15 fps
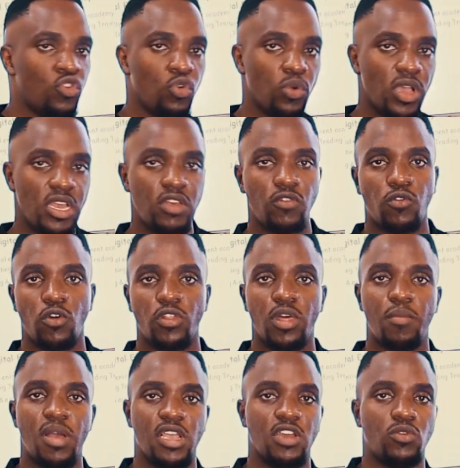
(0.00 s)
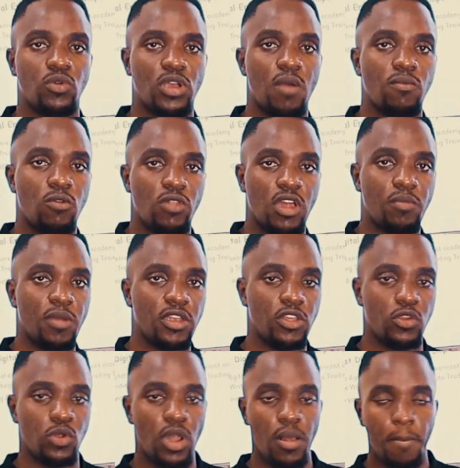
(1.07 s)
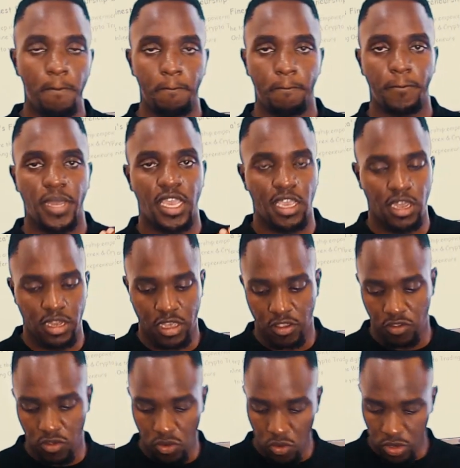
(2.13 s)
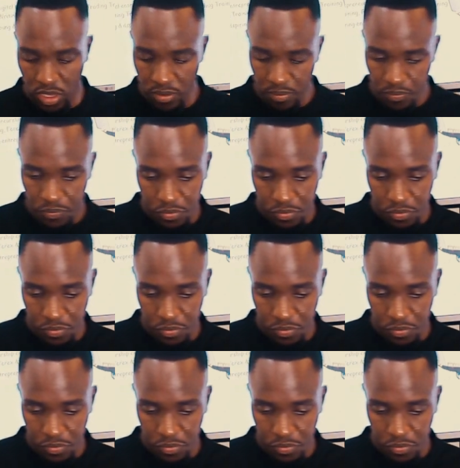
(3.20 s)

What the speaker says: to wait for the market to come to that particular areas. Okay,